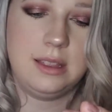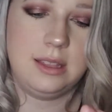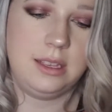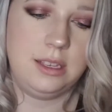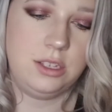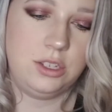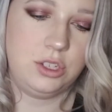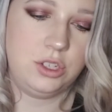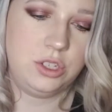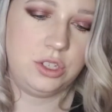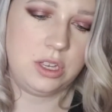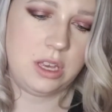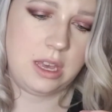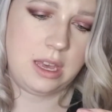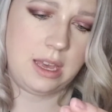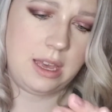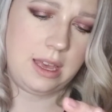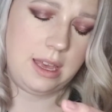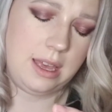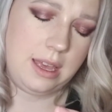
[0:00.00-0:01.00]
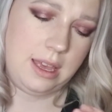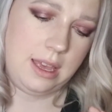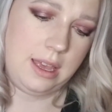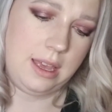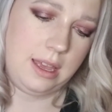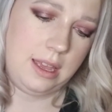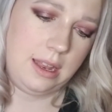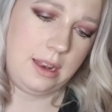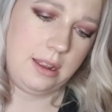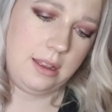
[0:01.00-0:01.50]
the
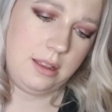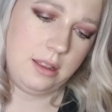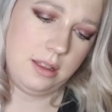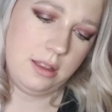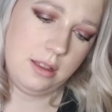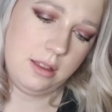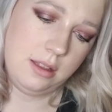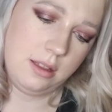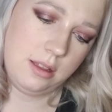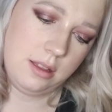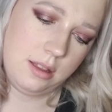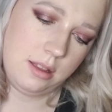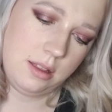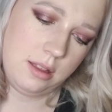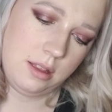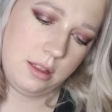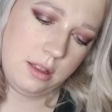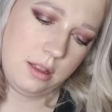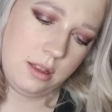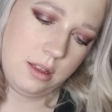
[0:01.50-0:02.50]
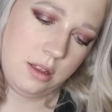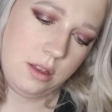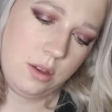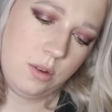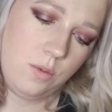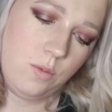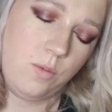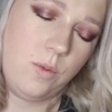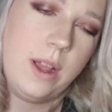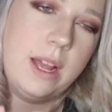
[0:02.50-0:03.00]
shade
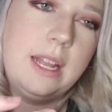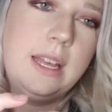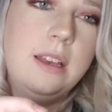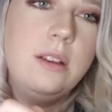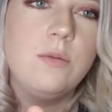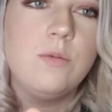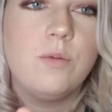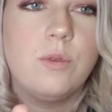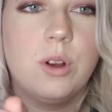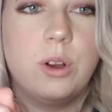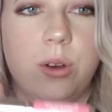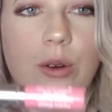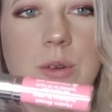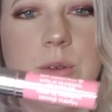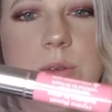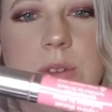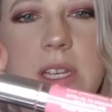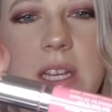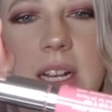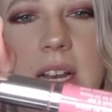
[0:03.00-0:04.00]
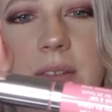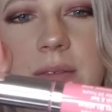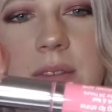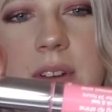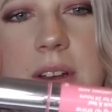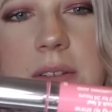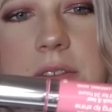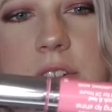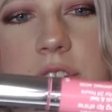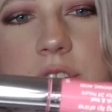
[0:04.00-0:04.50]
Radiant Rose, and I've
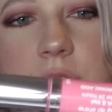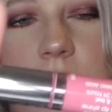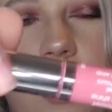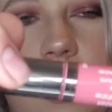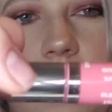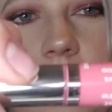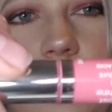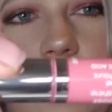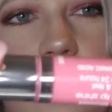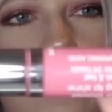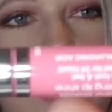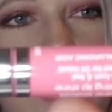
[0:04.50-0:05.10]
never tried any of